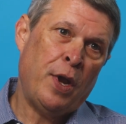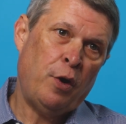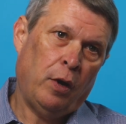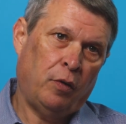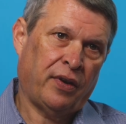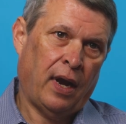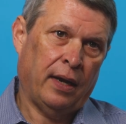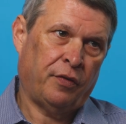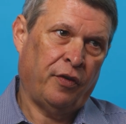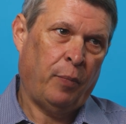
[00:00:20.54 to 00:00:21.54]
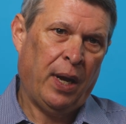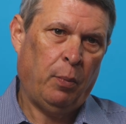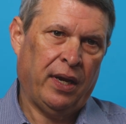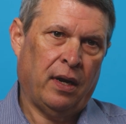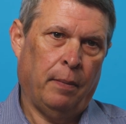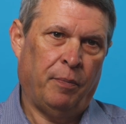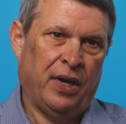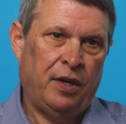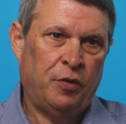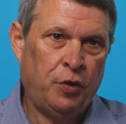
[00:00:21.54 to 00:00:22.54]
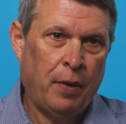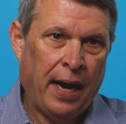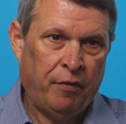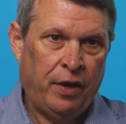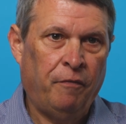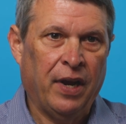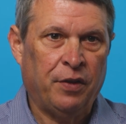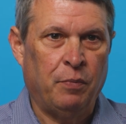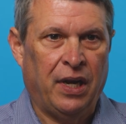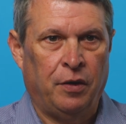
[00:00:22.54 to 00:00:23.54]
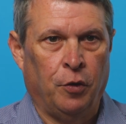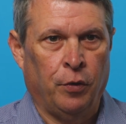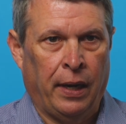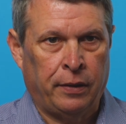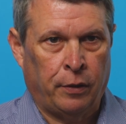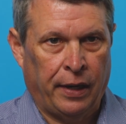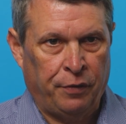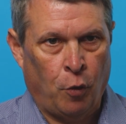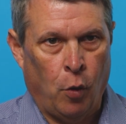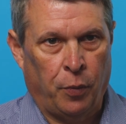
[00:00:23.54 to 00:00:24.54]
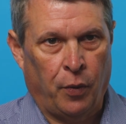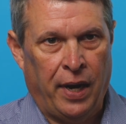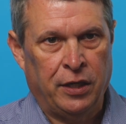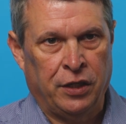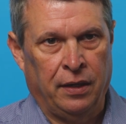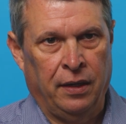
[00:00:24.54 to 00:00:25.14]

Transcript: when you own stocks of public companies, you have an investment in your S corporation.